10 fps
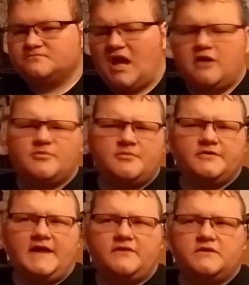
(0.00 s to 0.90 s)
I remember
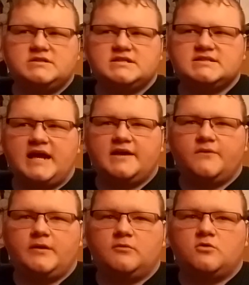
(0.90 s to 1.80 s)
that the design of the
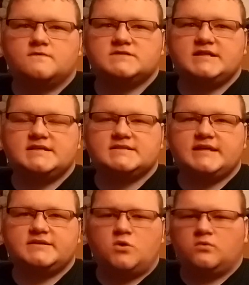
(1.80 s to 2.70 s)
werewolves is
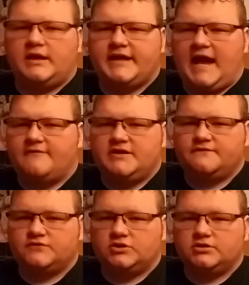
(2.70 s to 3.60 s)
they don't, like, have any
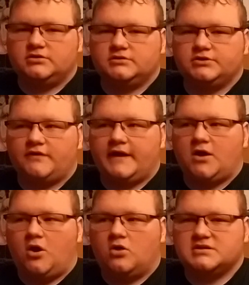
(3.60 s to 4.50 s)
fur. They're, like,
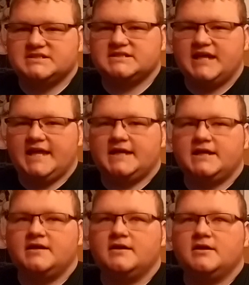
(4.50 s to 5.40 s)
all
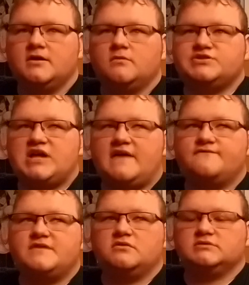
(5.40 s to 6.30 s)
skin, which I
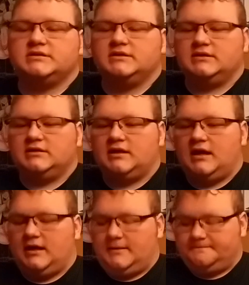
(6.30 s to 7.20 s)
felt,
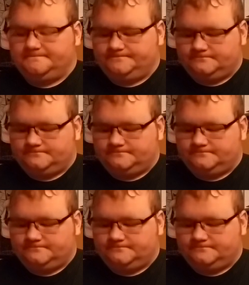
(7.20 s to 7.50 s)
kind